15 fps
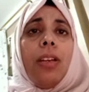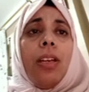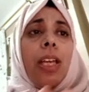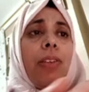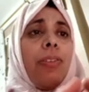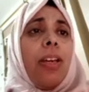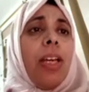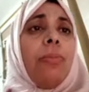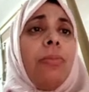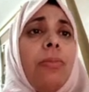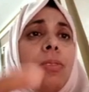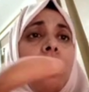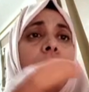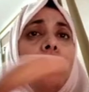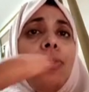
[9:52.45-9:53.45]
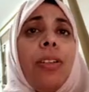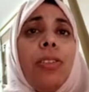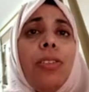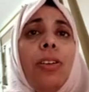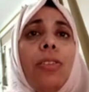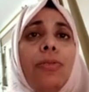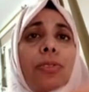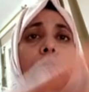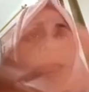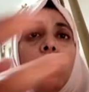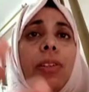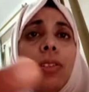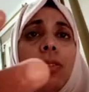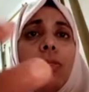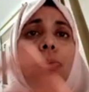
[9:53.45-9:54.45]
If I am in front of
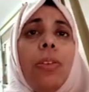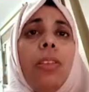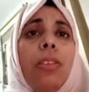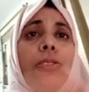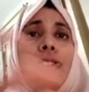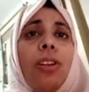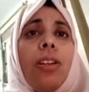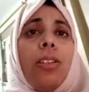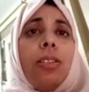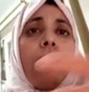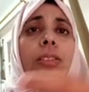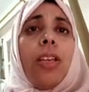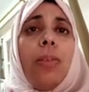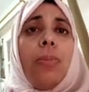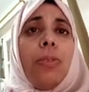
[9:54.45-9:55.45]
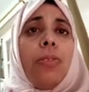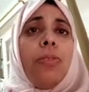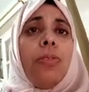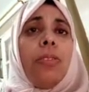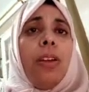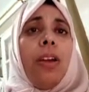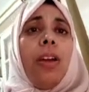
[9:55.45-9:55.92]
students with chairs and tables